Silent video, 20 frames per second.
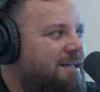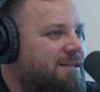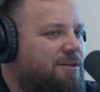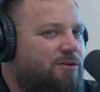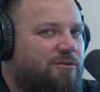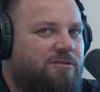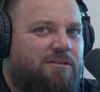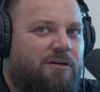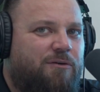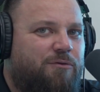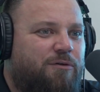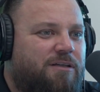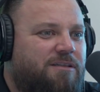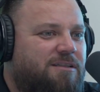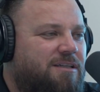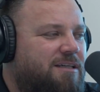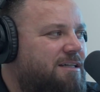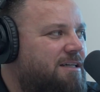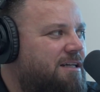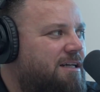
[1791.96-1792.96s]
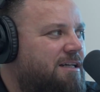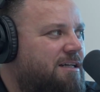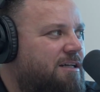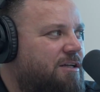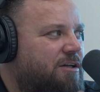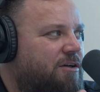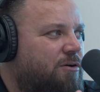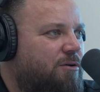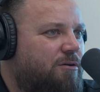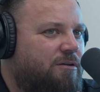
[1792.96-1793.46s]
he looks over and he said,
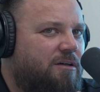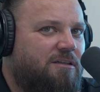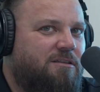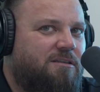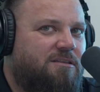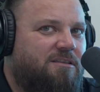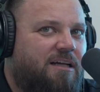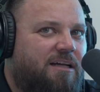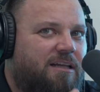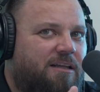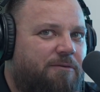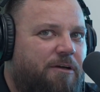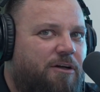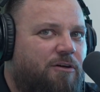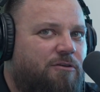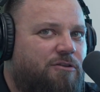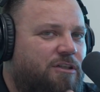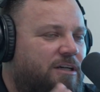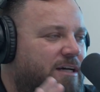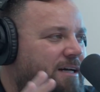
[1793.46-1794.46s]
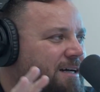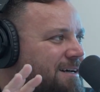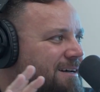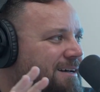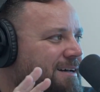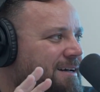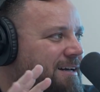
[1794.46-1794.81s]
hold on a second, let me go check.